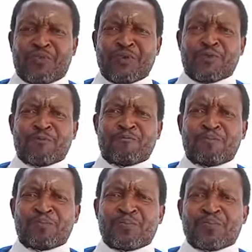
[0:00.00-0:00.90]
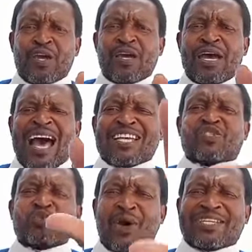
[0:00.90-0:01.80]
for you as
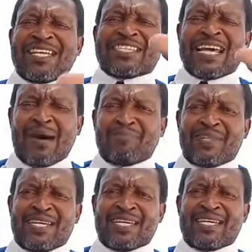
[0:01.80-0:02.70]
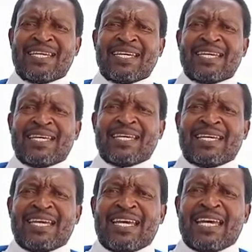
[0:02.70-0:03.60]
to what is happening
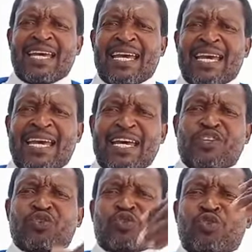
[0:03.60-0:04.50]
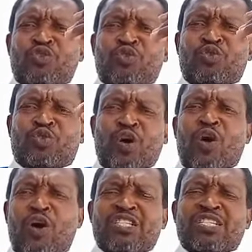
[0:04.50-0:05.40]
in
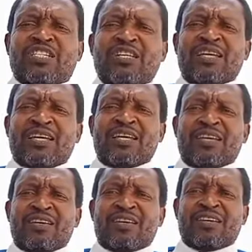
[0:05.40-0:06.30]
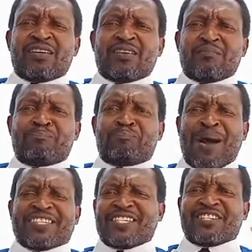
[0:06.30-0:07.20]
those
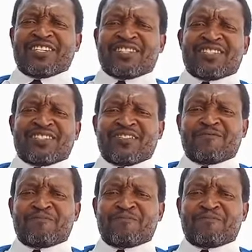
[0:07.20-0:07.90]
passages